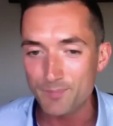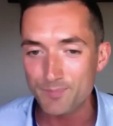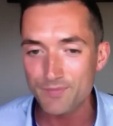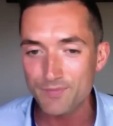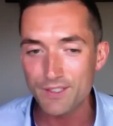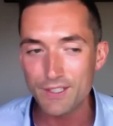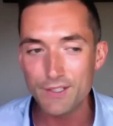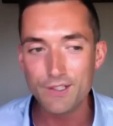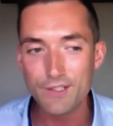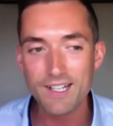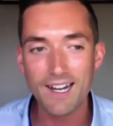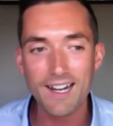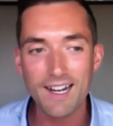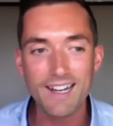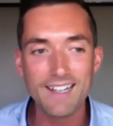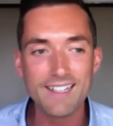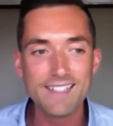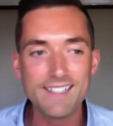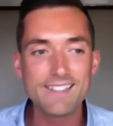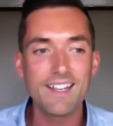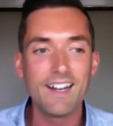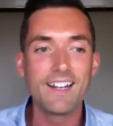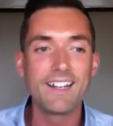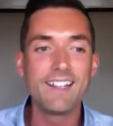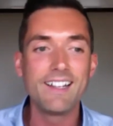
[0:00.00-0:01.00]
you
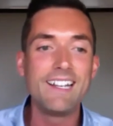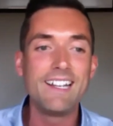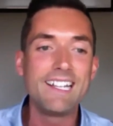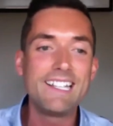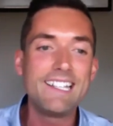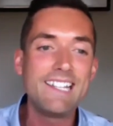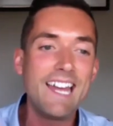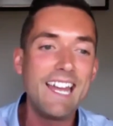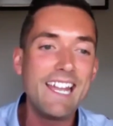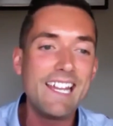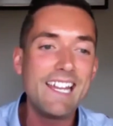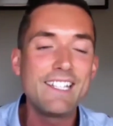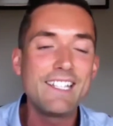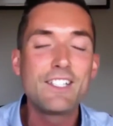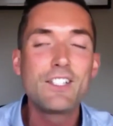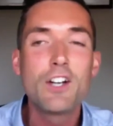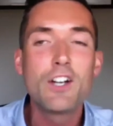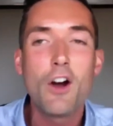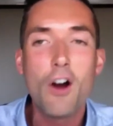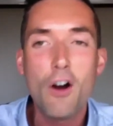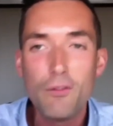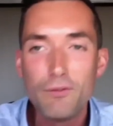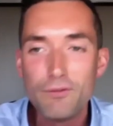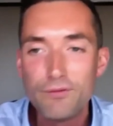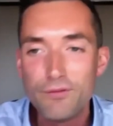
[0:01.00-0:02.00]
guys are going to gain
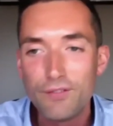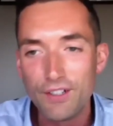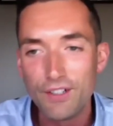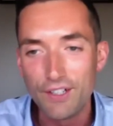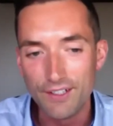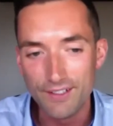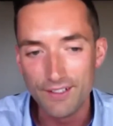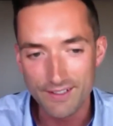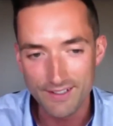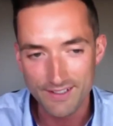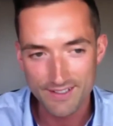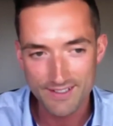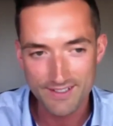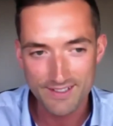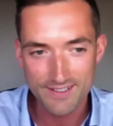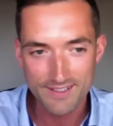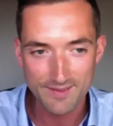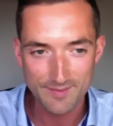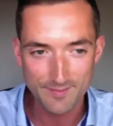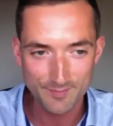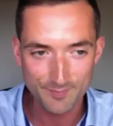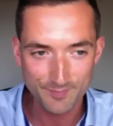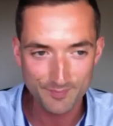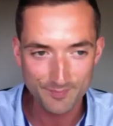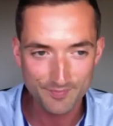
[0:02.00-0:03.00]
confidence.